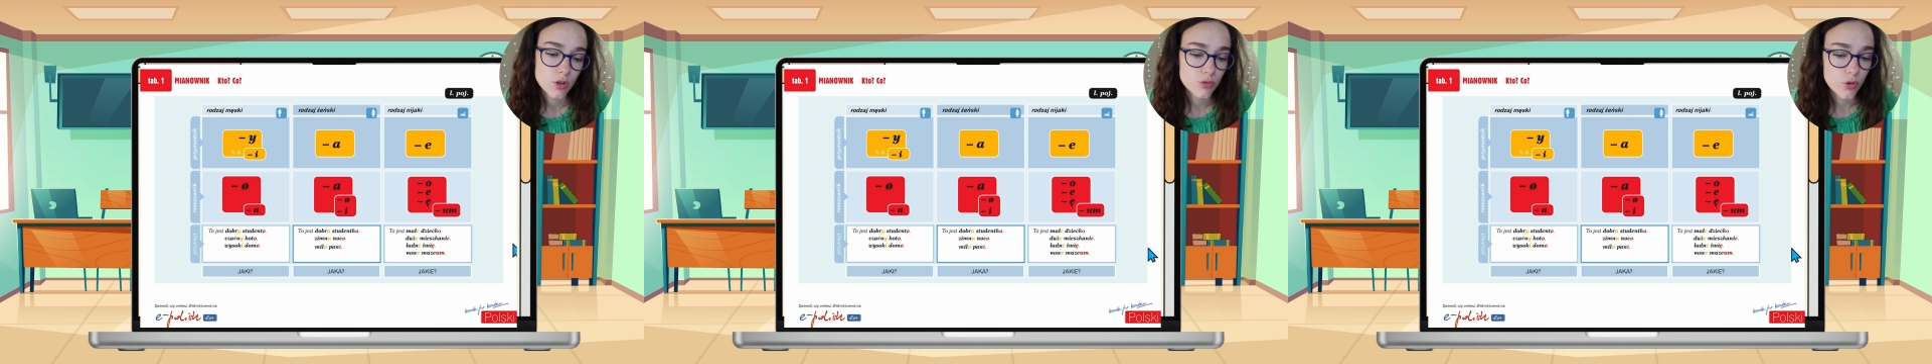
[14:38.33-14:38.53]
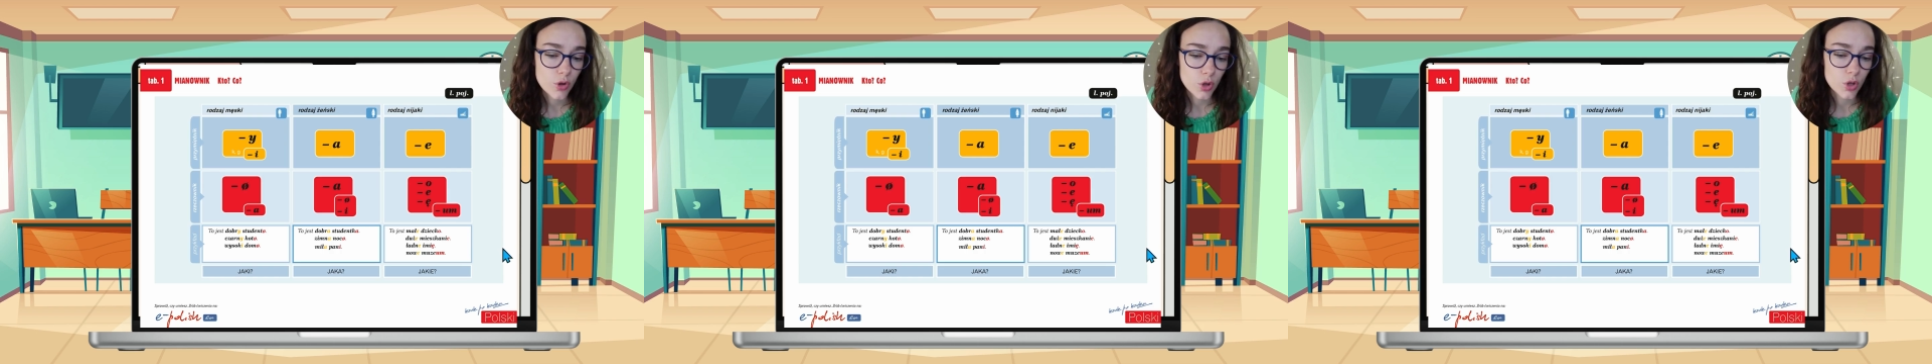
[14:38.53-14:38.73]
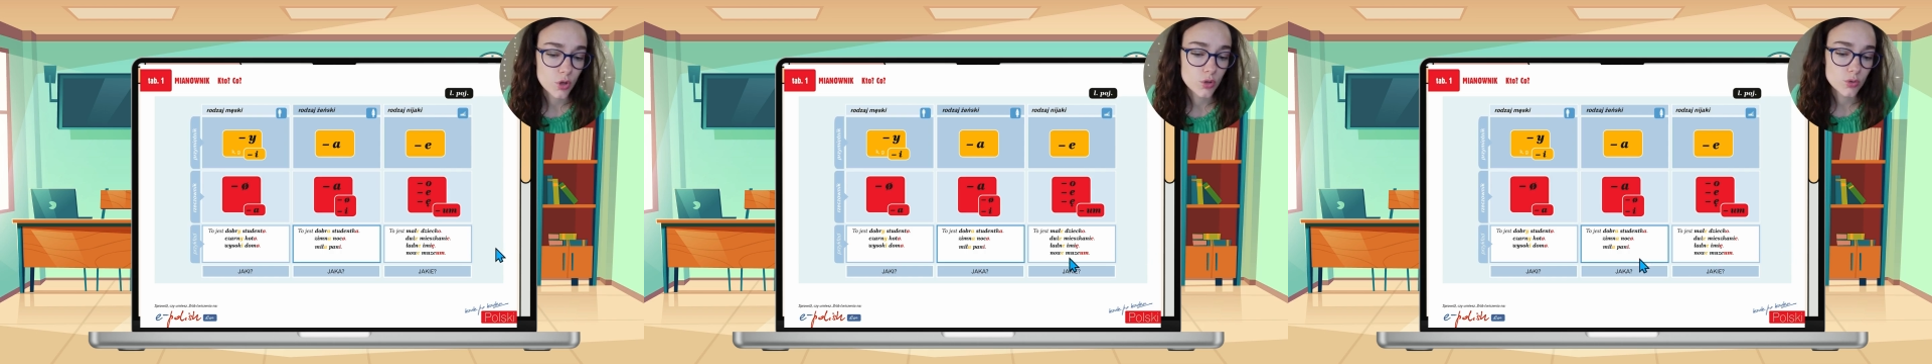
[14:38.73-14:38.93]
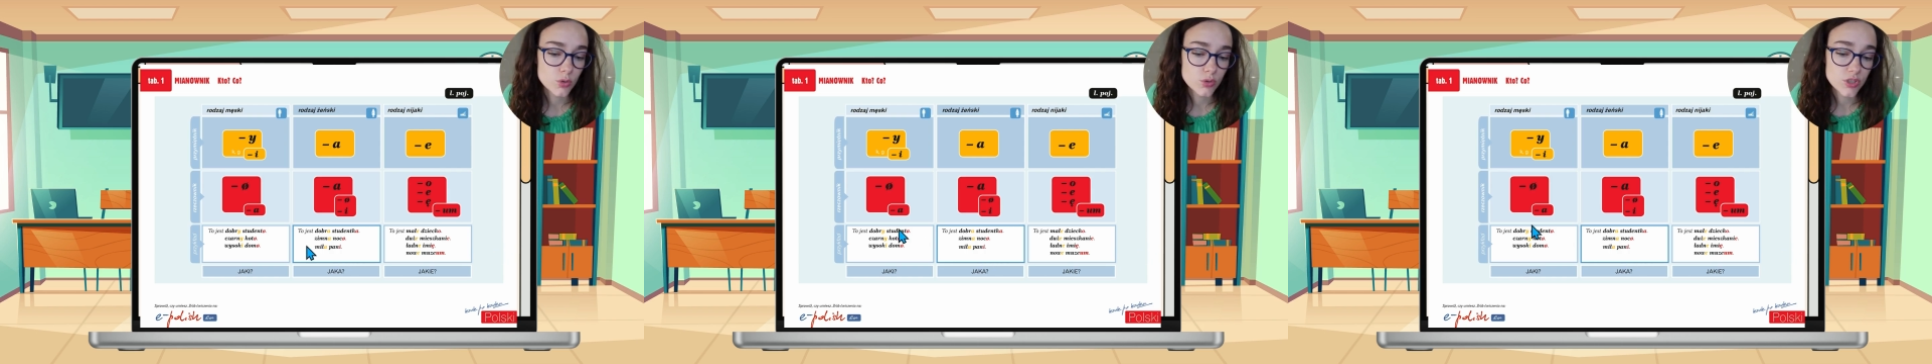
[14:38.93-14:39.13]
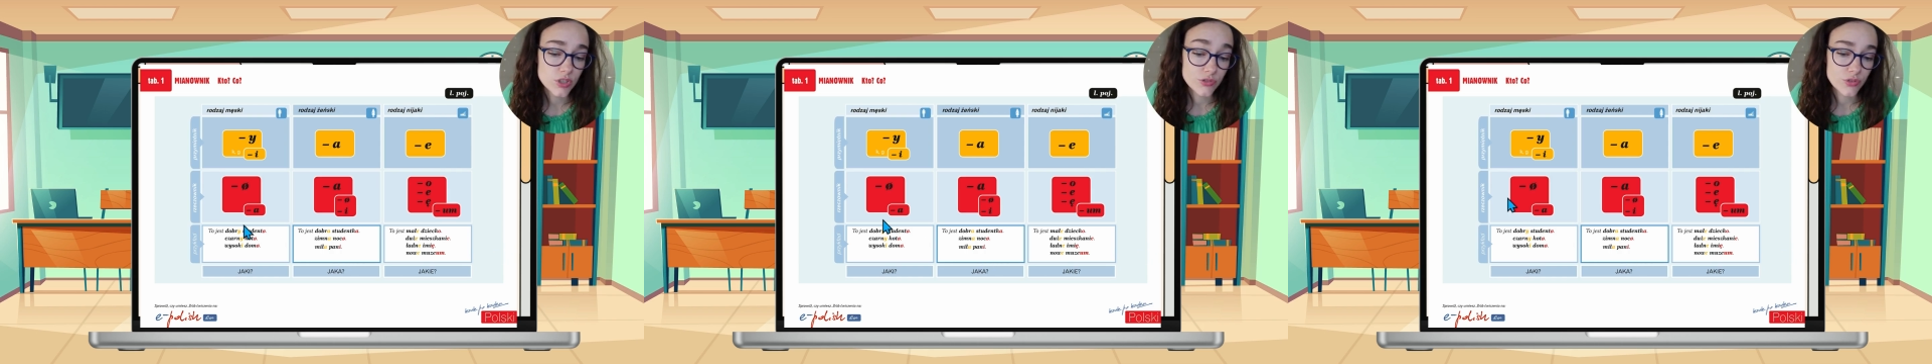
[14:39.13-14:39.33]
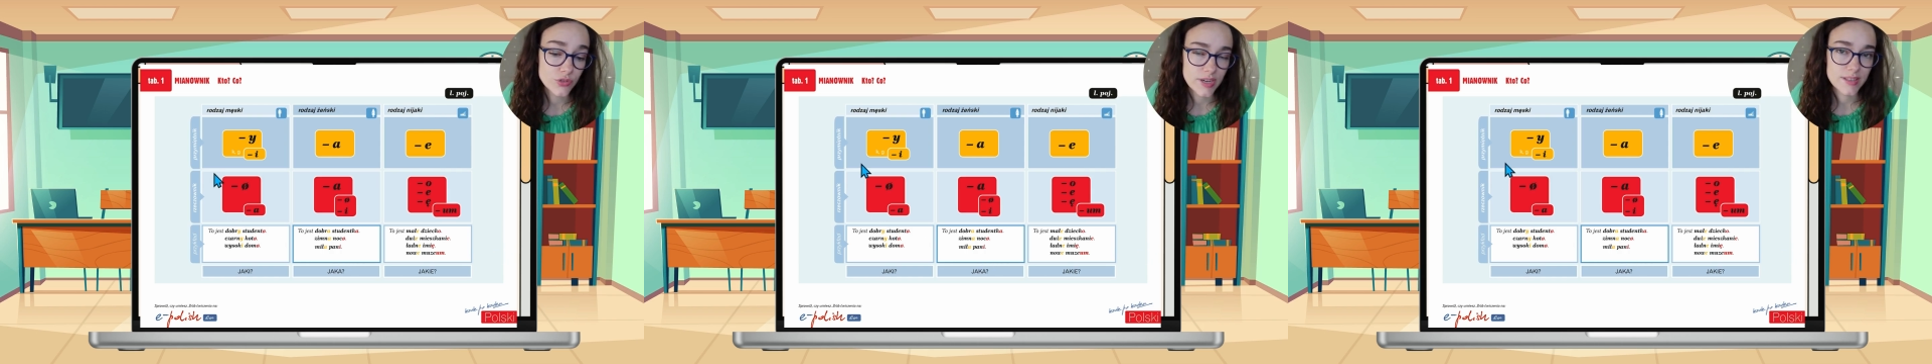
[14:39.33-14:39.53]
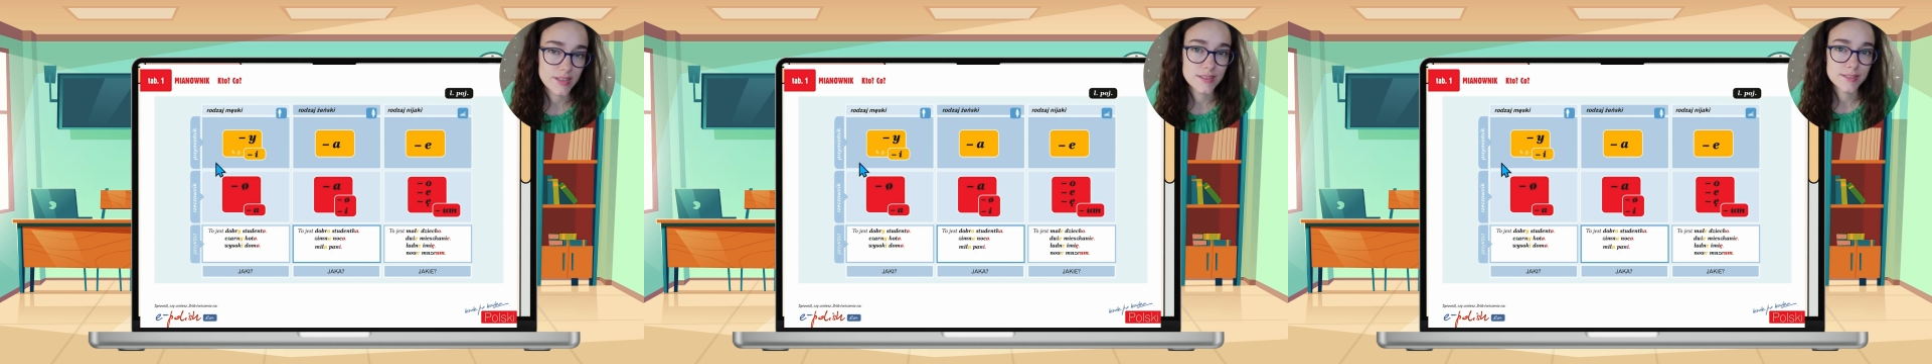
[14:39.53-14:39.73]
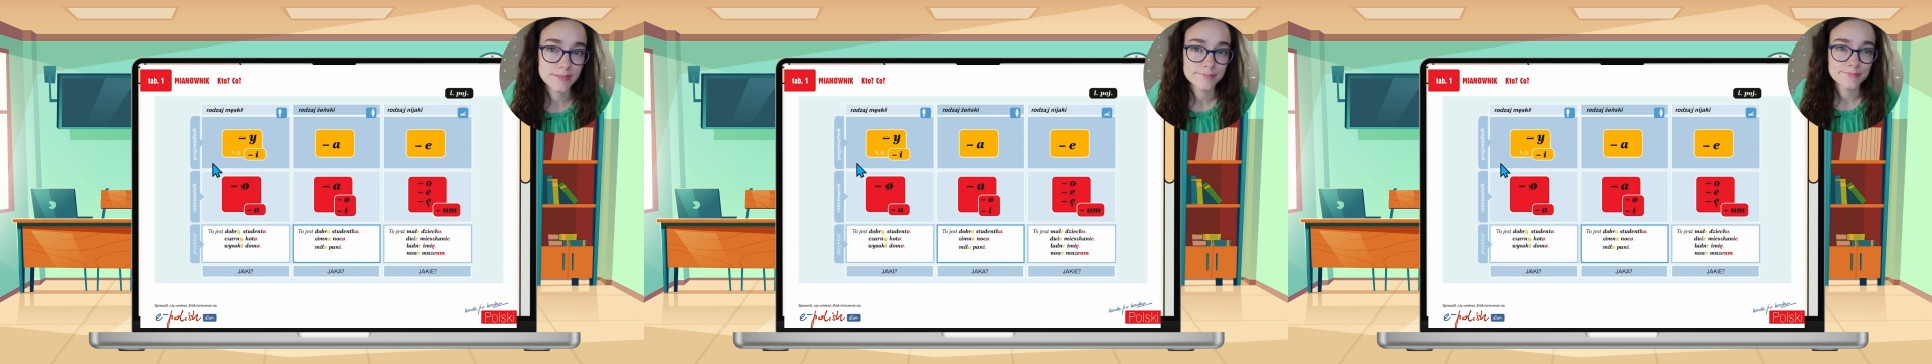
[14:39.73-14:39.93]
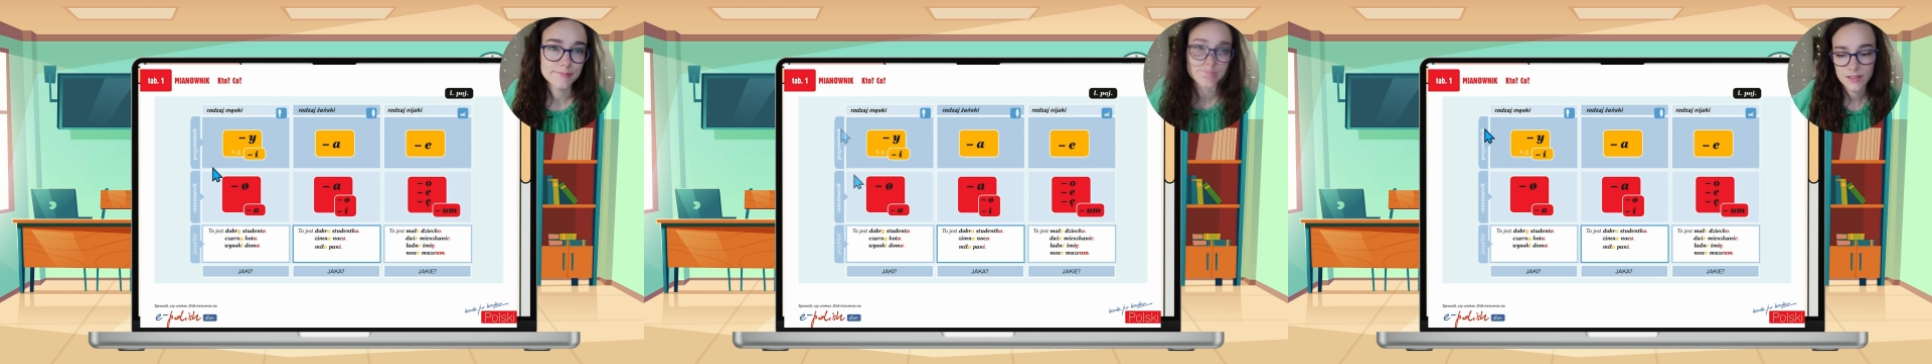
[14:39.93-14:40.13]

follow different.